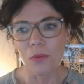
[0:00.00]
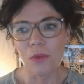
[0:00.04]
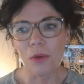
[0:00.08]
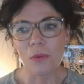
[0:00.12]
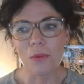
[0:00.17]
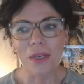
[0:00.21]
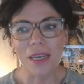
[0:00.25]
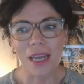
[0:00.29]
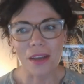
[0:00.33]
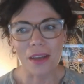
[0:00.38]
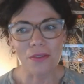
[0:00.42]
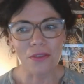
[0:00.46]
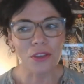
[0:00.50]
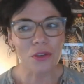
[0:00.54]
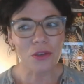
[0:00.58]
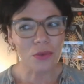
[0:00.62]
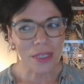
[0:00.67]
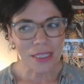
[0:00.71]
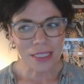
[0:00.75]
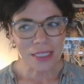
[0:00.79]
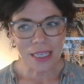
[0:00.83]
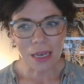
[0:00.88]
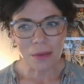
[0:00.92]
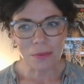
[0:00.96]
Women have
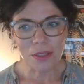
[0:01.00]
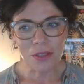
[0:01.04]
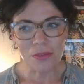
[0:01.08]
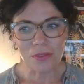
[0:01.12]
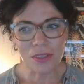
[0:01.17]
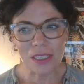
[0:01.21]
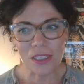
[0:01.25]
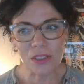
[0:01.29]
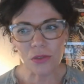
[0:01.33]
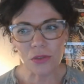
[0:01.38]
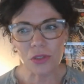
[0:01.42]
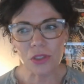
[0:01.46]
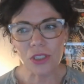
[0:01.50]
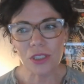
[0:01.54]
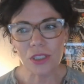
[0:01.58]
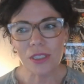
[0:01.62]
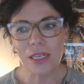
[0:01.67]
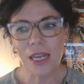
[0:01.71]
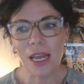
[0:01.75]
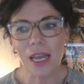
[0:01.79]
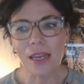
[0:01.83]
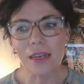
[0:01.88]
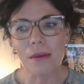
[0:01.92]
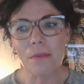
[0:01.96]
3 types of
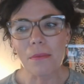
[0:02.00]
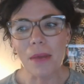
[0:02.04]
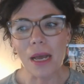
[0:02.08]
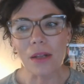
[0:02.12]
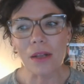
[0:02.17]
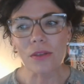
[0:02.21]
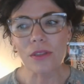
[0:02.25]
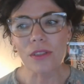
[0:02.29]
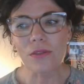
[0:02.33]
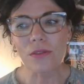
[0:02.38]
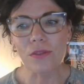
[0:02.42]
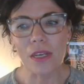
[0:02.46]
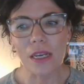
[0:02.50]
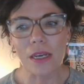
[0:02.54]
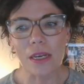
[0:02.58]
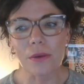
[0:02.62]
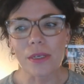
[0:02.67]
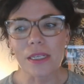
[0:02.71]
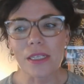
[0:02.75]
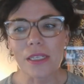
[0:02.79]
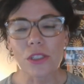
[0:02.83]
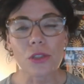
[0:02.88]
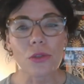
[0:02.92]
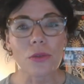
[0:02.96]
estrogen, and amounts
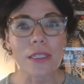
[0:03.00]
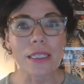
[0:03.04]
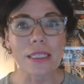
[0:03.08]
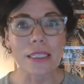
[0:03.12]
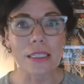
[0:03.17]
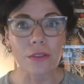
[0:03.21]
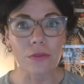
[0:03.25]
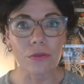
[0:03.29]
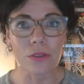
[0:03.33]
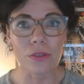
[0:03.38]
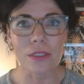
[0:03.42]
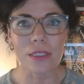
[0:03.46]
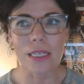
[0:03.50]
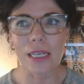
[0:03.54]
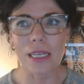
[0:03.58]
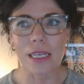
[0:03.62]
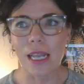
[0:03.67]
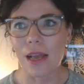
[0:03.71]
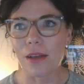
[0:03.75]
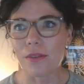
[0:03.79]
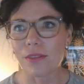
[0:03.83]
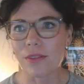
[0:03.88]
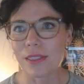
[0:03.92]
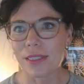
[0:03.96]
vary during different
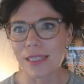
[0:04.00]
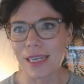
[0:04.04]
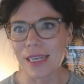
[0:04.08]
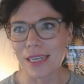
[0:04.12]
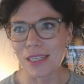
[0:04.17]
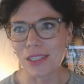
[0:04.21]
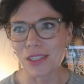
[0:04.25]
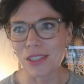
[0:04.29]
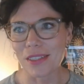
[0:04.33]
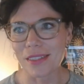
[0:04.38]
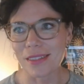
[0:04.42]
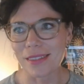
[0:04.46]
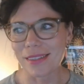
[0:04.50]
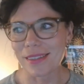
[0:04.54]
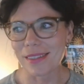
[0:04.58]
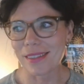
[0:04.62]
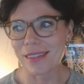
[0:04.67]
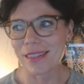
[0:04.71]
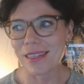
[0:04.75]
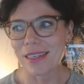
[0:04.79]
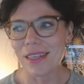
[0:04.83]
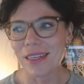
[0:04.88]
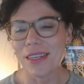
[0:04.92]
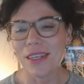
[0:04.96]
life
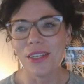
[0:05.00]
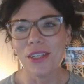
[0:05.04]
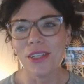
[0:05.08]
stages.